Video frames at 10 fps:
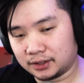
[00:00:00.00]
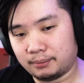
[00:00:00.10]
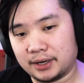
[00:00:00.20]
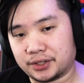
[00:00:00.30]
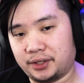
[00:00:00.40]

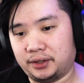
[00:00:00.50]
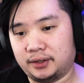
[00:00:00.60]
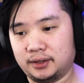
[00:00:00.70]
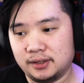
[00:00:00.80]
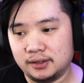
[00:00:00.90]
It's just to make
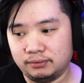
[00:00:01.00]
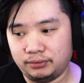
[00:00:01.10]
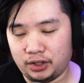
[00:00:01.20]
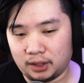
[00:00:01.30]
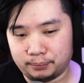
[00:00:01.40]
sure that
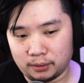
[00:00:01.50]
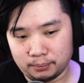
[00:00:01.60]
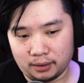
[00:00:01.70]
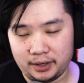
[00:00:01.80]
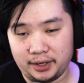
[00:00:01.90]
you're
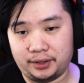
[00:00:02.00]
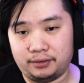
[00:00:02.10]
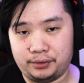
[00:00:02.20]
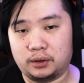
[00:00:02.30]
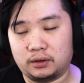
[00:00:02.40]
not
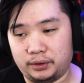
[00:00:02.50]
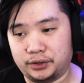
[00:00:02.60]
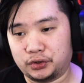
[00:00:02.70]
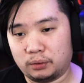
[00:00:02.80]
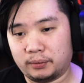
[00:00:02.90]
bombarding your
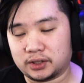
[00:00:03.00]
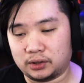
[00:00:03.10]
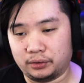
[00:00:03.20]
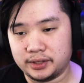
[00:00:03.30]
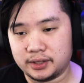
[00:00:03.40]
viewer with
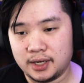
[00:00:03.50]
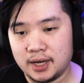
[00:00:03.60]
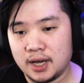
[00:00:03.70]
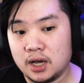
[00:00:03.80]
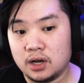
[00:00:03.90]
so much
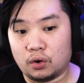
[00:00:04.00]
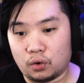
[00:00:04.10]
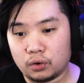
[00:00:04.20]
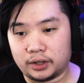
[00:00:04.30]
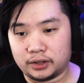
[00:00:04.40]
noise
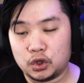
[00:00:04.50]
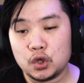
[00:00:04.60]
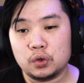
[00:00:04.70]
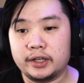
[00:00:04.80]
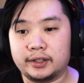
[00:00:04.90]

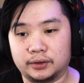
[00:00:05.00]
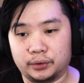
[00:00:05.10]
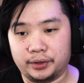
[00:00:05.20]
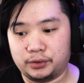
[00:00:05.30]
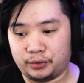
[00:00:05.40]
or too
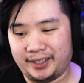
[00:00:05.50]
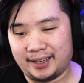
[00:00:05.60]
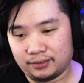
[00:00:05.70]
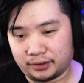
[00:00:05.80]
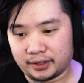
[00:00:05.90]
little
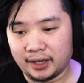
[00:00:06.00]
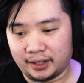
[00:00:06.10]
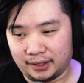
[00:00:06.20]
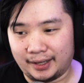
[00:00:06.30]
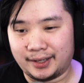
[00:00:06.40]
noise where they have to
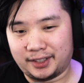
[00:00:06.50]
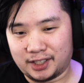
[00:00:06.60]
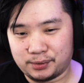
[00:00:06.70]
crank it